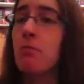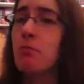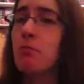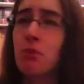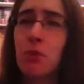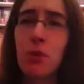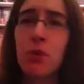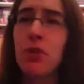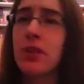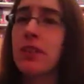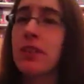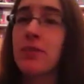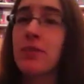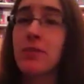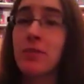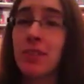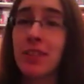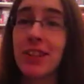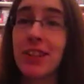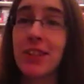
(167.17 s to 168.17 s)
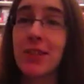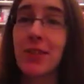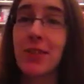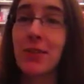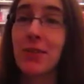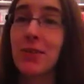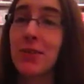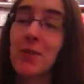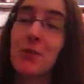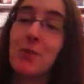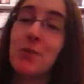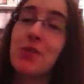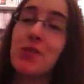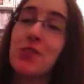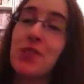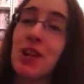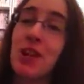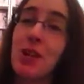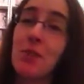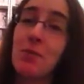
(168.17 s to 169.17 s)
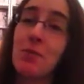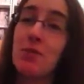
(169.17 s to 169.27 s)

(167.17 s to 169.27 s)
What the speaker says: boring video of which I'm